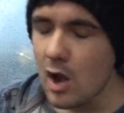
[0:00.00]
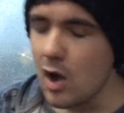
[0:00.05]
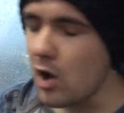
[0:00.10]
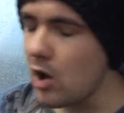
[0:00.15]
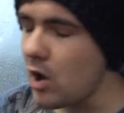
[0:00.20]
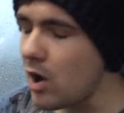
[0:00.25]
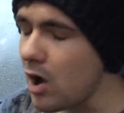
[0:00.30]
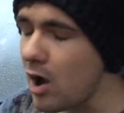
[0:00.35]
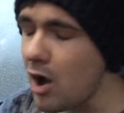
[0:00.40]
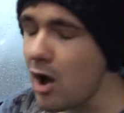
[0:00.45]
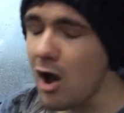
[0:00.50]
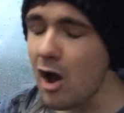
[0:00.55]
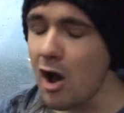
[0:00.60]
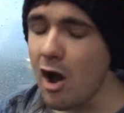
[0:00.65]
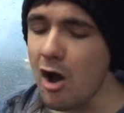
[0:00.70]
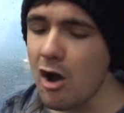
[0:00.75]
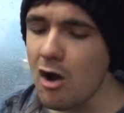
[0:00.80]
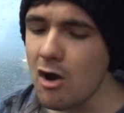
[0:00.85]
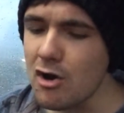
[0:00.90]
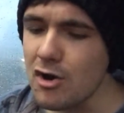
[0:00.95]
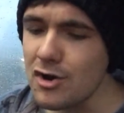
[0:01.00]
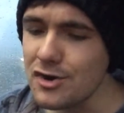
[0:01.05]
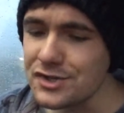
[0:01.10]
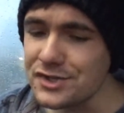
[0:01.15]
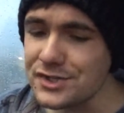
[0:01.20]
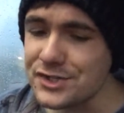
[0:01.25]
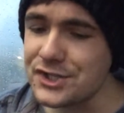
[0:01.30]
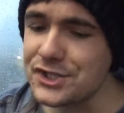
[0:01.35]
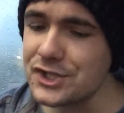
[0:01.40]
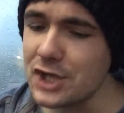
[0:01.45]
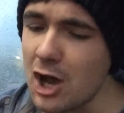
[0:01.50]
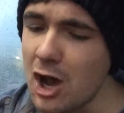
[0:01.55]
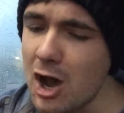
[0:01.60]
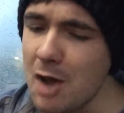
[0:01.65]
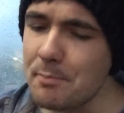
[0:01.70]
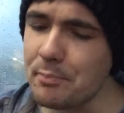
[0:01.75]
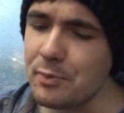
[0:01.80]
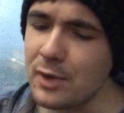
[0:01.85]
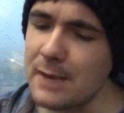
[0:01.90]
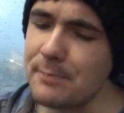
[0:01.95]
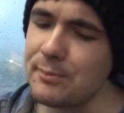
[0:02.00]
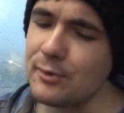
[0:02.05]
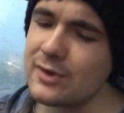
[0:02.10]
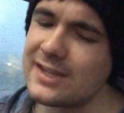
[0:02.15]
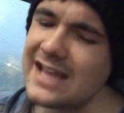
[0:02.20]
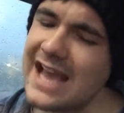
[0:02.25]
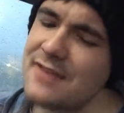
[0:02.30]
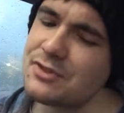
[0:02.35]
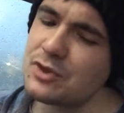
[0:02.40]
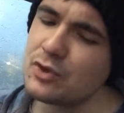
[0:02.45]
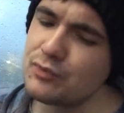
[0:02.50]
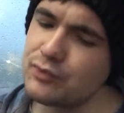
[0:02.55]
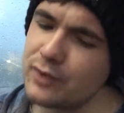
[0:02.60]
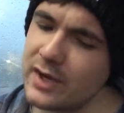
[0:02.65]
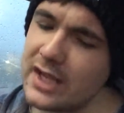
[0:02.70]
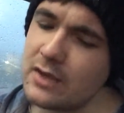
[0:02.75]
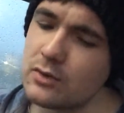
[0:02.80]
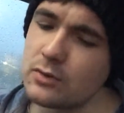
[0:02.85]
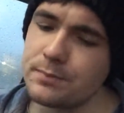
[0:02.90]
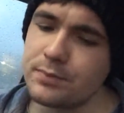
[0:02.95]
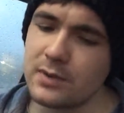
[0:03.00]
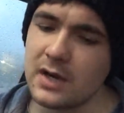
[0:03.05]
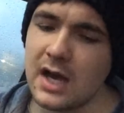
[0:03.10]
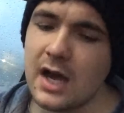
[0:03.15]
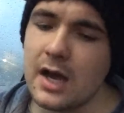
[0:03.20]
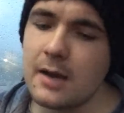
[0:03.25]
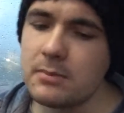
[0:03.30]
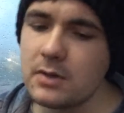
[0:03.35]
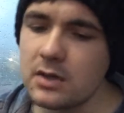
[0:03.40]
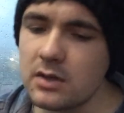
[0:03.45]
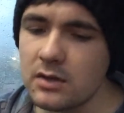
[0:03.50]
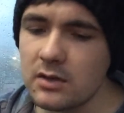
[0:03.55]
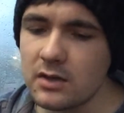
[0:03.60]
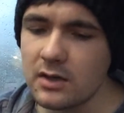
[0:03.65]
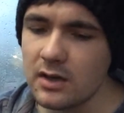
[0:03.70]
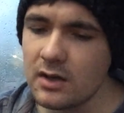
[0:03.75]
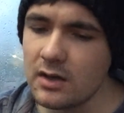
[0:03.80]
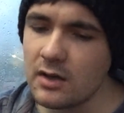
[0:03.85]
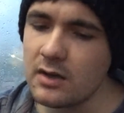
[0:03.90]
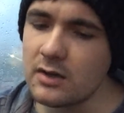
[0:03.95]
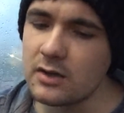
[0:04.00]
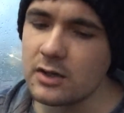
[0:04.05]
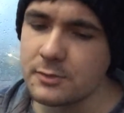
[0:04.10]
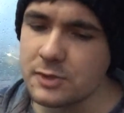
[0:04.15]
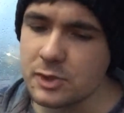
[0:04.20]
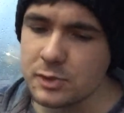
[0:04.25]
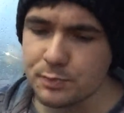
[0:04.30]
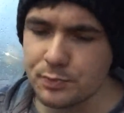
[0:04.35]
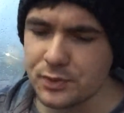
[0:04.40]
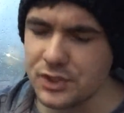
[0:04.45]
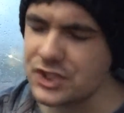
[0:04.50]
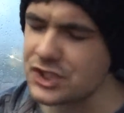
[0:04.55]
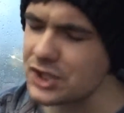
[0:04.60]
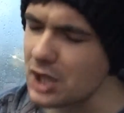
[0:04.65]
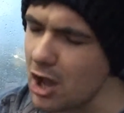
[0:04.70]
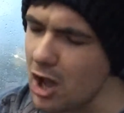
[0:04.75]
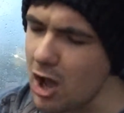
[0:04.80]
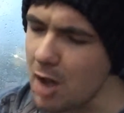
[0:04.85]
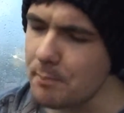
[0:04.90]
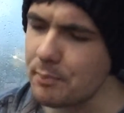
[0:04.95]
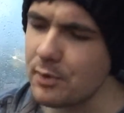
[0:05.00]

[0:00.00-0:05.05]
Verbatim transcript: Oh, some people got the real problems We saw